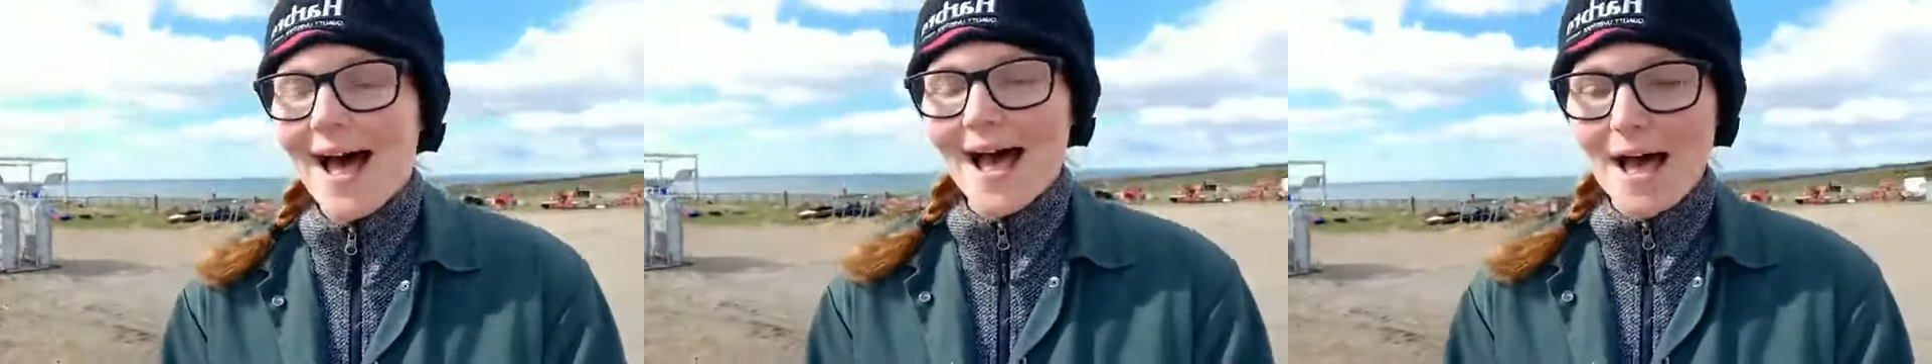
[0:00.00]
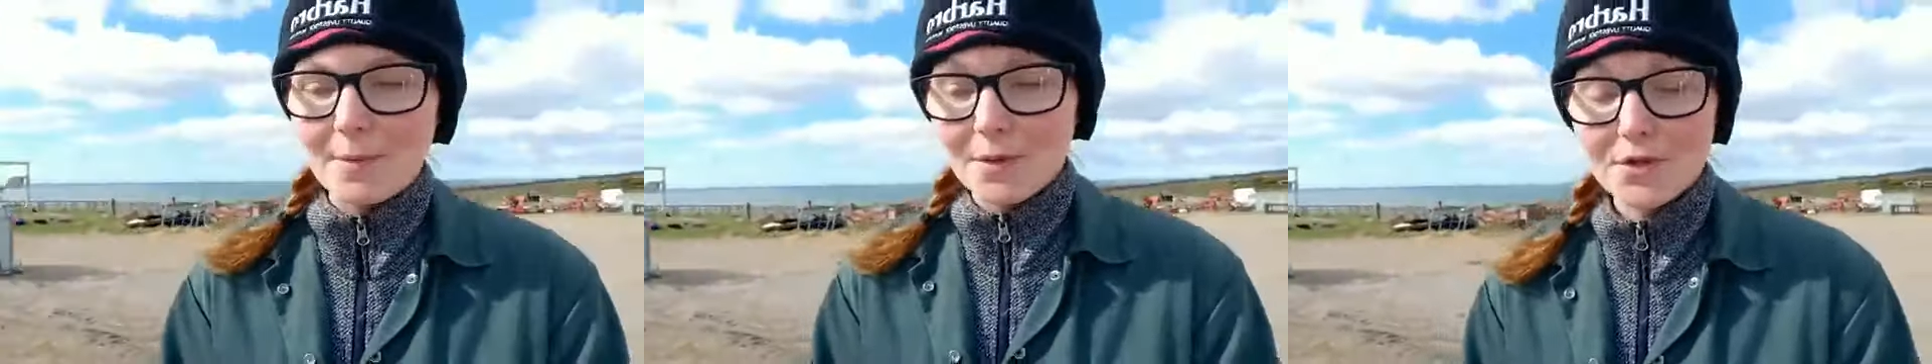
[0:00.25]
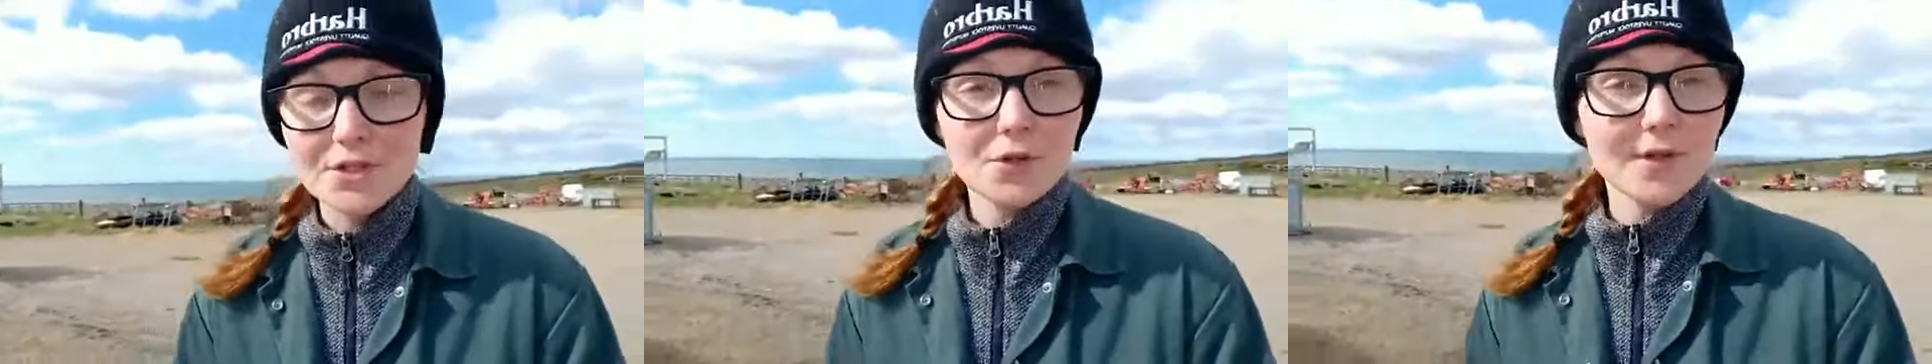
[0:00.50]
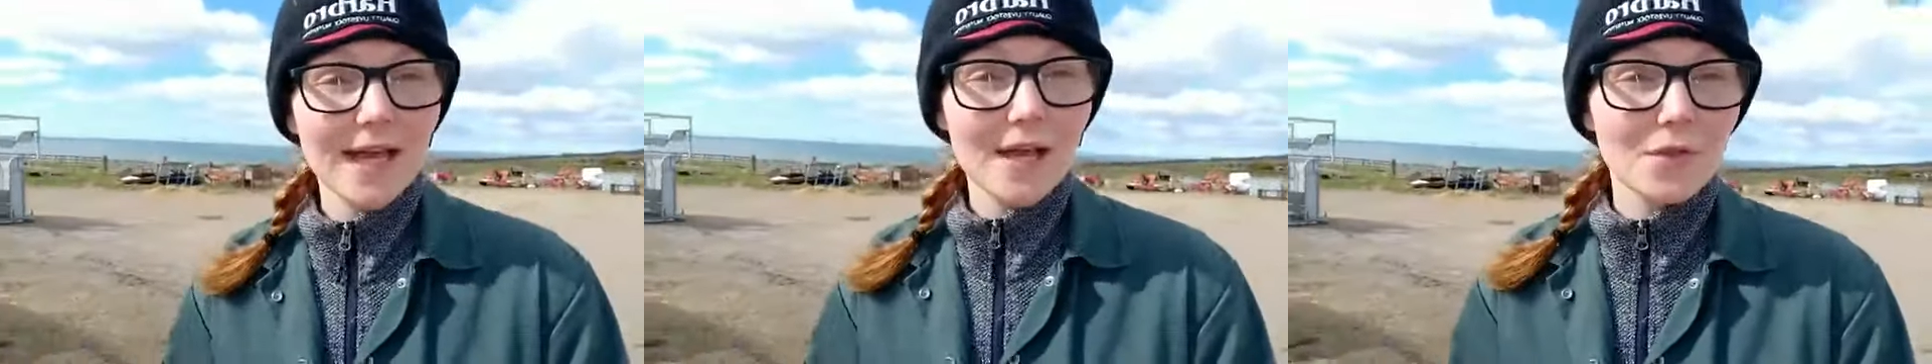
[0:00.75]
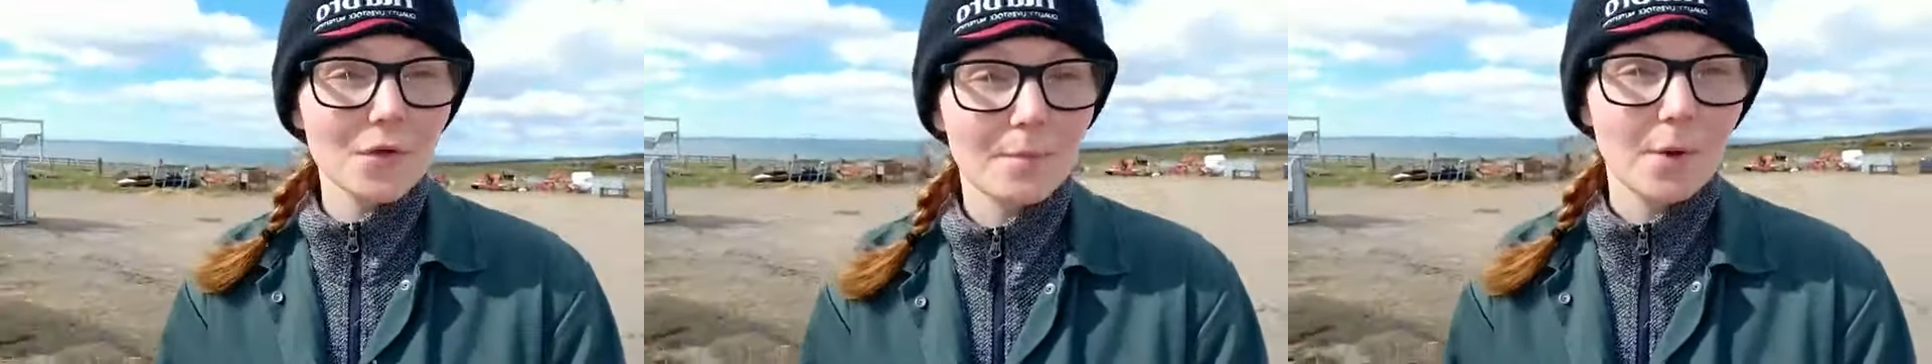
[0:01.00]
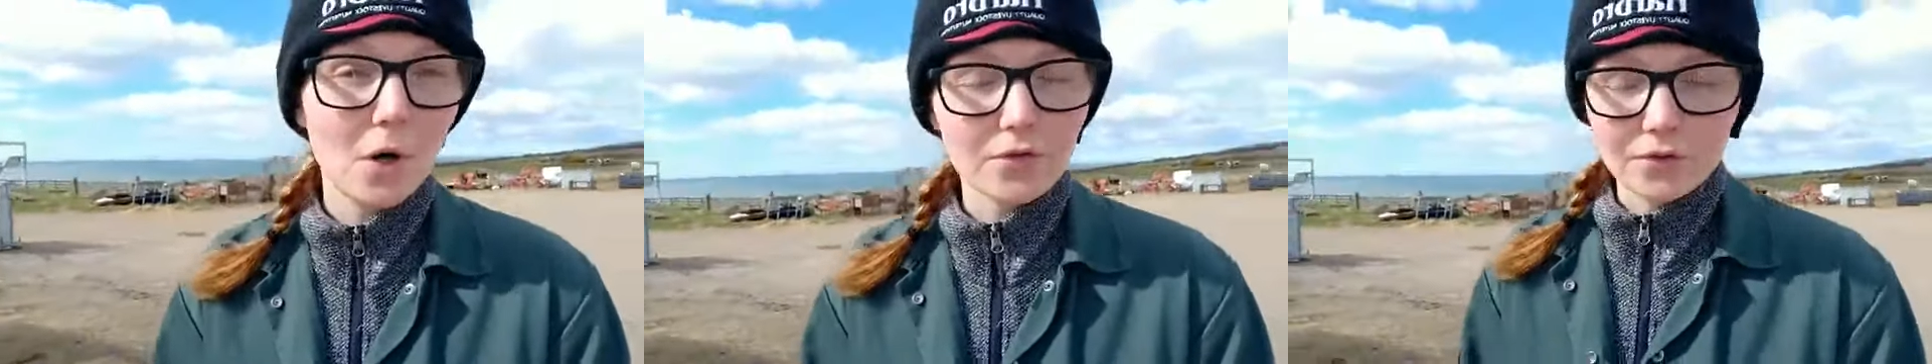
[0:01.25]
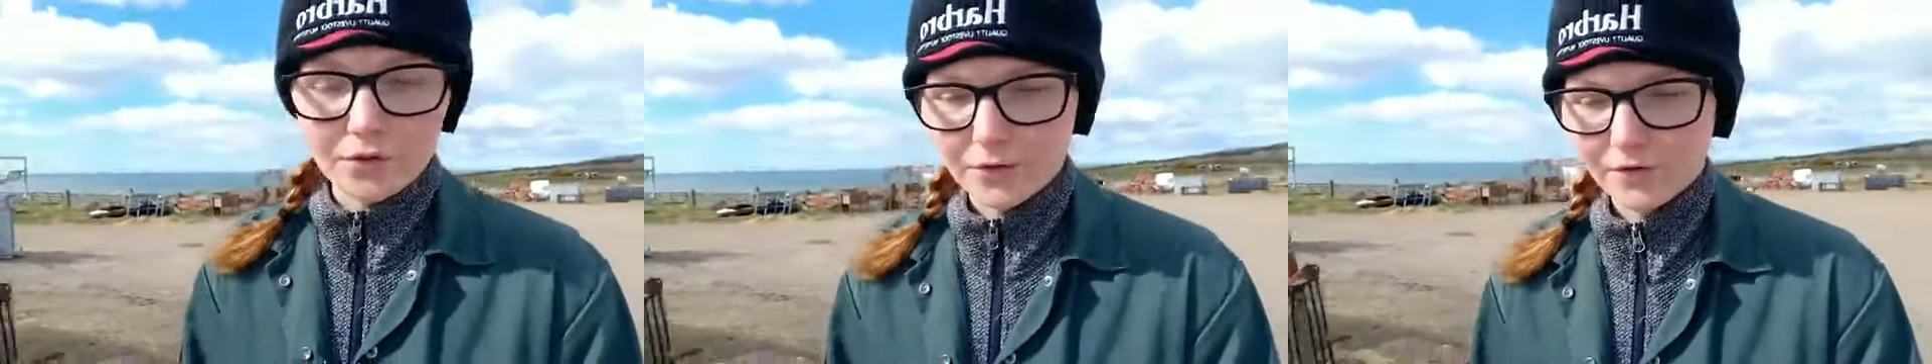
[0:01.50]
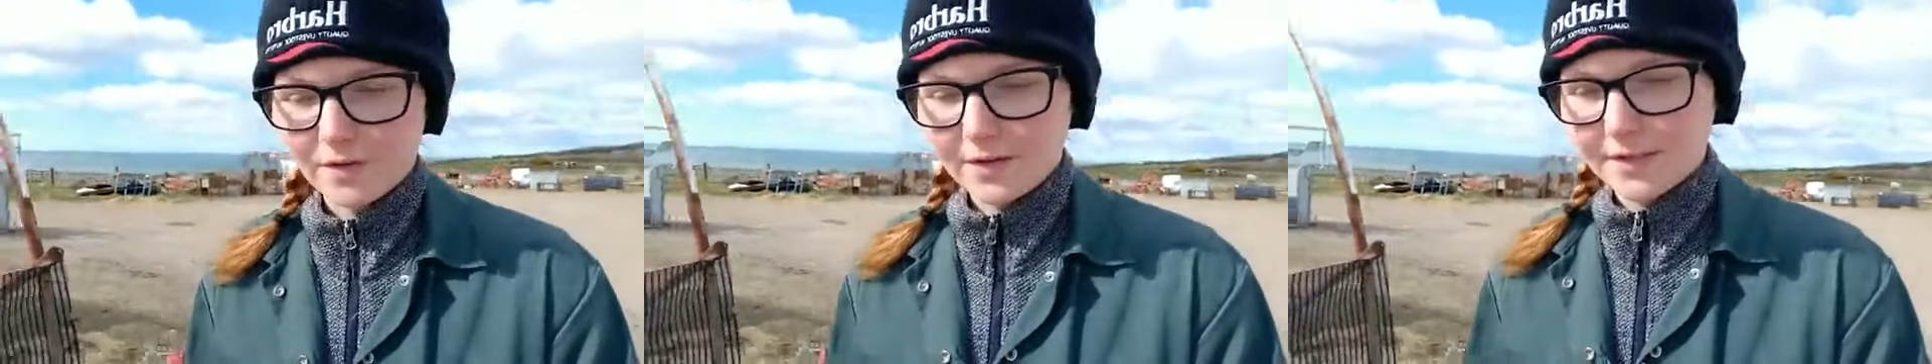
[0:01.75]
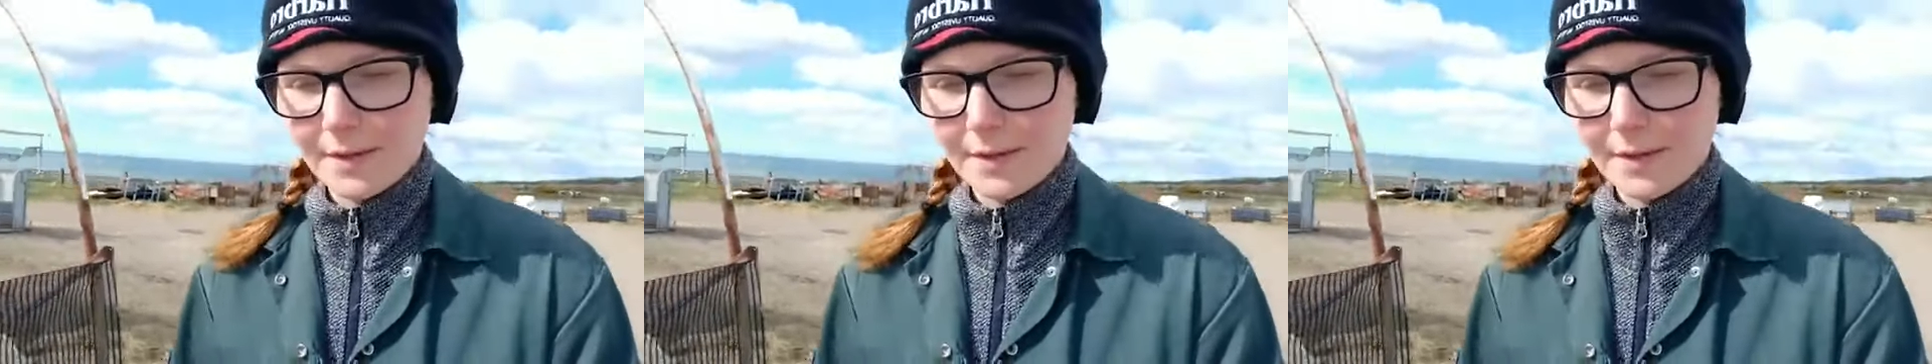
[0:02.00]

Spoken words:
And they're still getting their bottles,